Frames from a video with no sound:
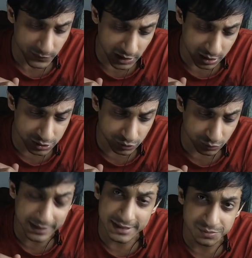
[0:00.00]
So
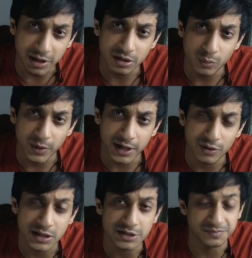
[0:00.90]
in this particular video,
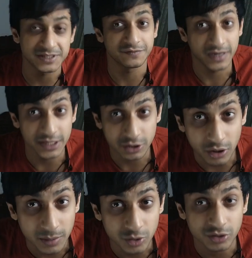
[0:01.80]
I'll specifically talk
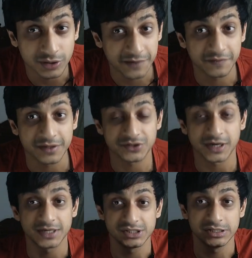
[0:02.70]
about the traffic
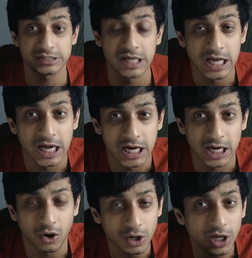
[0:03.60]
strategies.
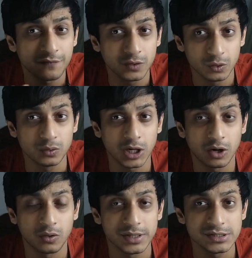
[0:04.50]
All you have to do
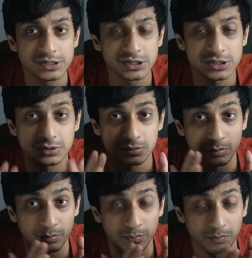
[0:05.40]
now is just
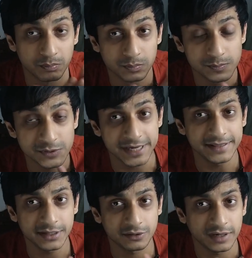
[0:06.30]
send
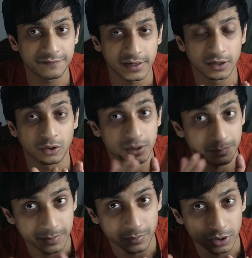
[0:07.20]
the traffic or the
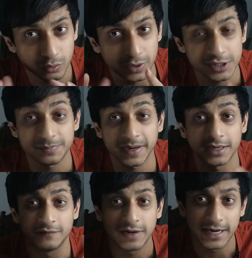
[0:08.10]
people to your
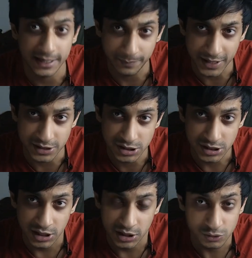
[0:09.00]
respective landing page.
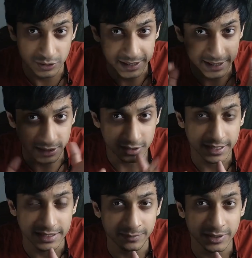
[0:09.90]
So they enter their
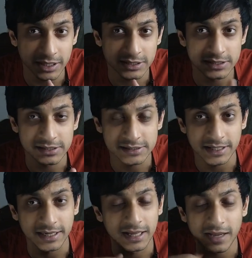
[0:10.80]
email address
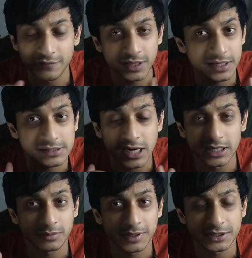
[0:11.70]
and everything is
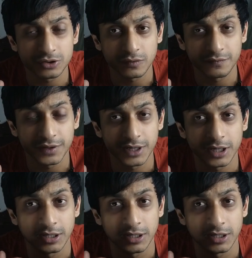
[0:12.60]
handled by the software.